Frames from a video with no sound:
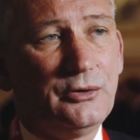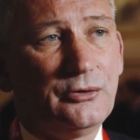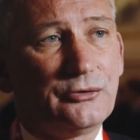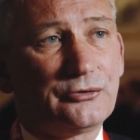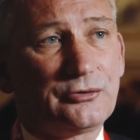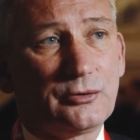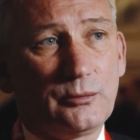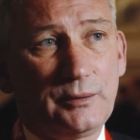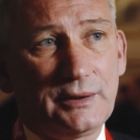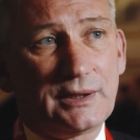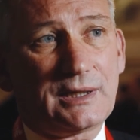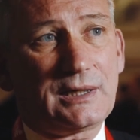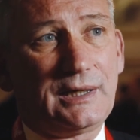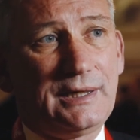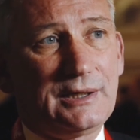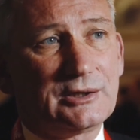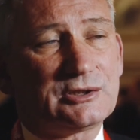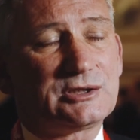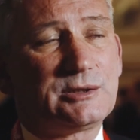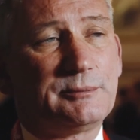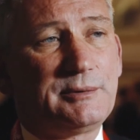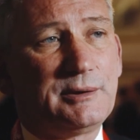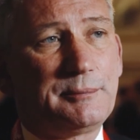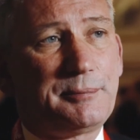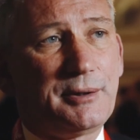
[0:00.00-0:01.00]
So we're glad
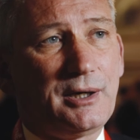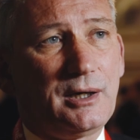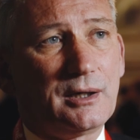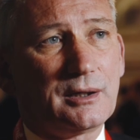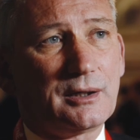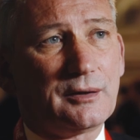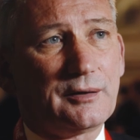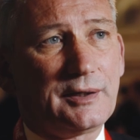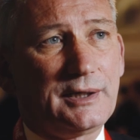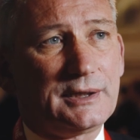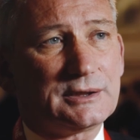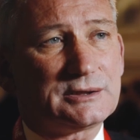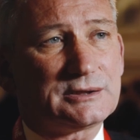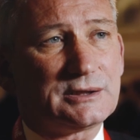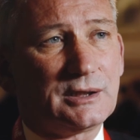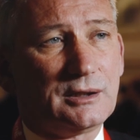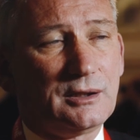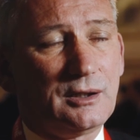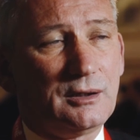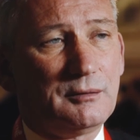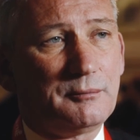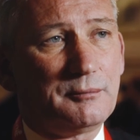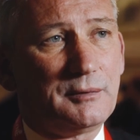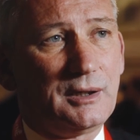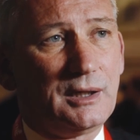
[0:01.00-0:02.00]
to be part of that
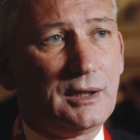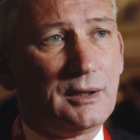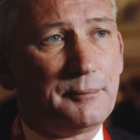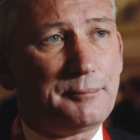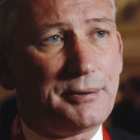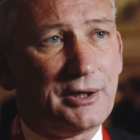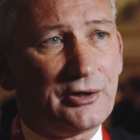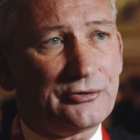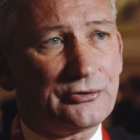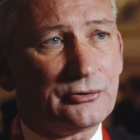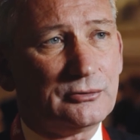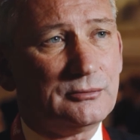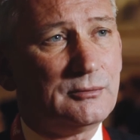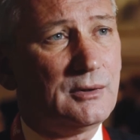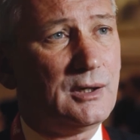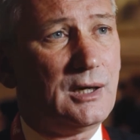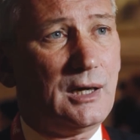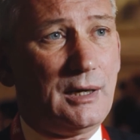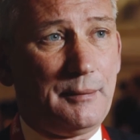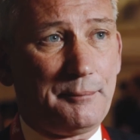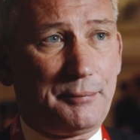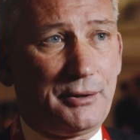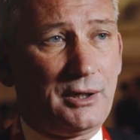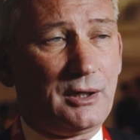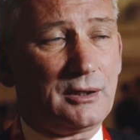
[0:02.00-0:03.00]
puzzle
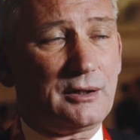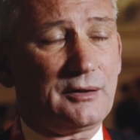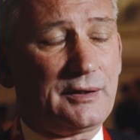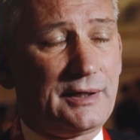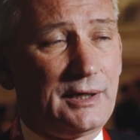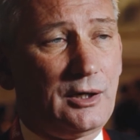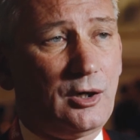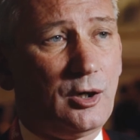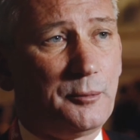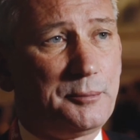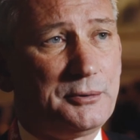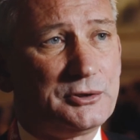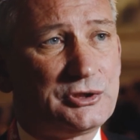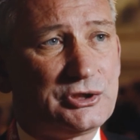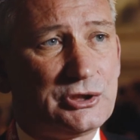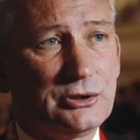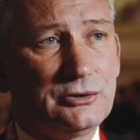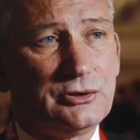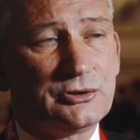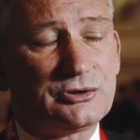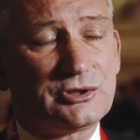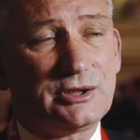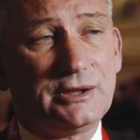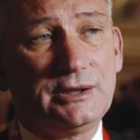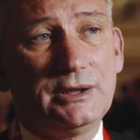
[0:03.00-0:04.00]
and part of that
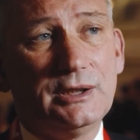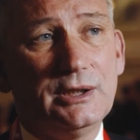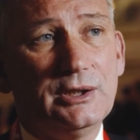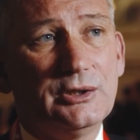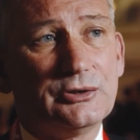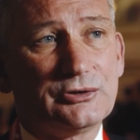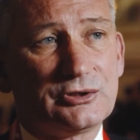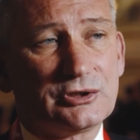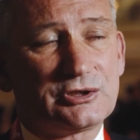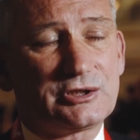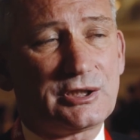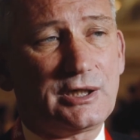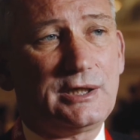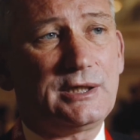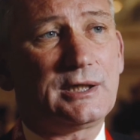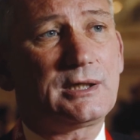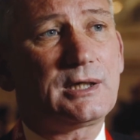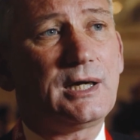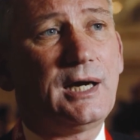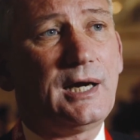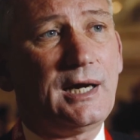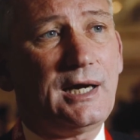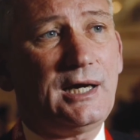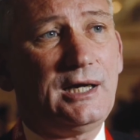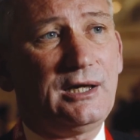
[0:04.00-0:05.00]
opportunity to take
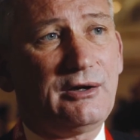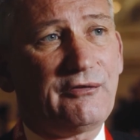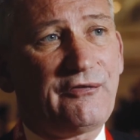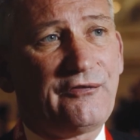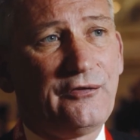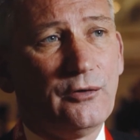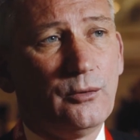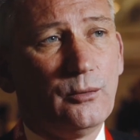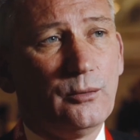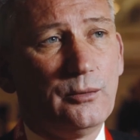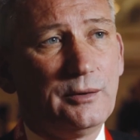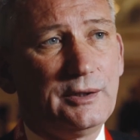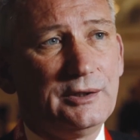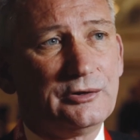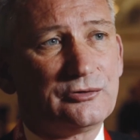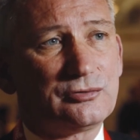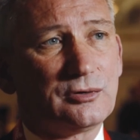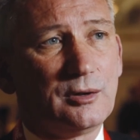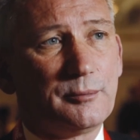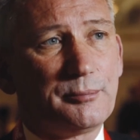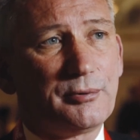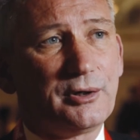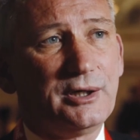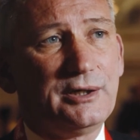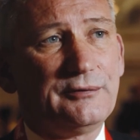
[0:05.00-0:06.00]
Hayne forward into
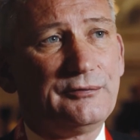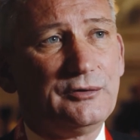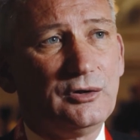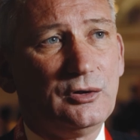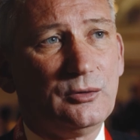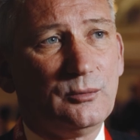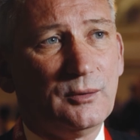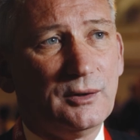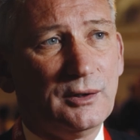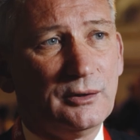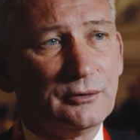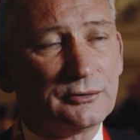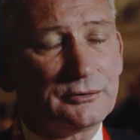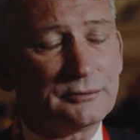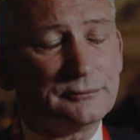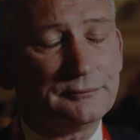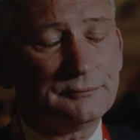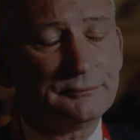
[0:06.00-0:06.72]
a brave new world.